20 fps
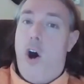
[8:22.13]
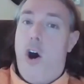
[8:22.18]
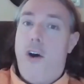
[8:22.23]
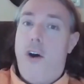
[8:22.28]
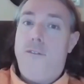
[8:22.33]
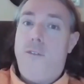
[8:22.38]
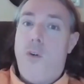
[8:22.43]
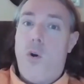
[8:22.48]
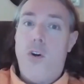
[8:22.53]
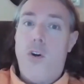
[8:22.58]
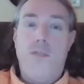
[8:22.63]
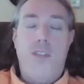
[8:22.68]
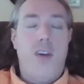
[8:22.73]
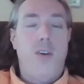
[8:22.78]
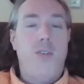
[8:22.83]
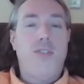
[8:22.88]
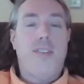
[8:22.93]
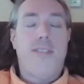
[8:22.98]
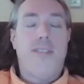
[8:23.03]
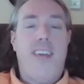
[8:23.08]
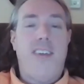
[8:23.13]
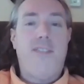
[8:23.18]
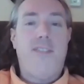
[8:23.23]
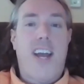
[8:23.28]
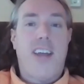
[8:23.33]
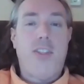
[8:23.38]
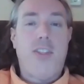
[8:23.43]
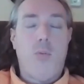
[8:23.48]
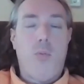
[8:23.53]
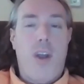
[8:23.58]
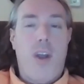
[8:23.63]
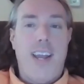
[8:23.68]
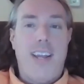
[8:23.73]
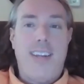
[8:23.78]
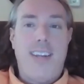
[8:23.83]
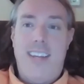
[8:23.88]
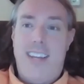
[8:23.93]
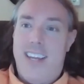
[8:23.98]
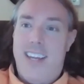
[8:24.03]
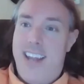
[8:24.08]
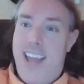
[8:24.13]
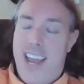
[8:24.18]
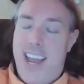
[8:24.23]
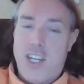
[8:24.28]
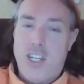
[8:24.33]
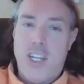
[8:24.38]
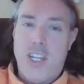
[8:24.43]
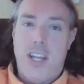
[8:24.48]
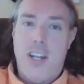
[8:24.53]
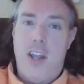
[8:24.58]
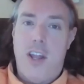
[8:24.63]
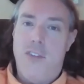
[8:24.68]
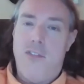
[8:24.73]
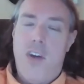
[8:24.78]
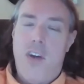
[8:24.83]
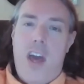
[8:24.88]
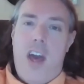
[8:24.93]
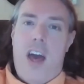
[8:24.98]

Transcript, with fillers: all four of those, if they've got the right connection of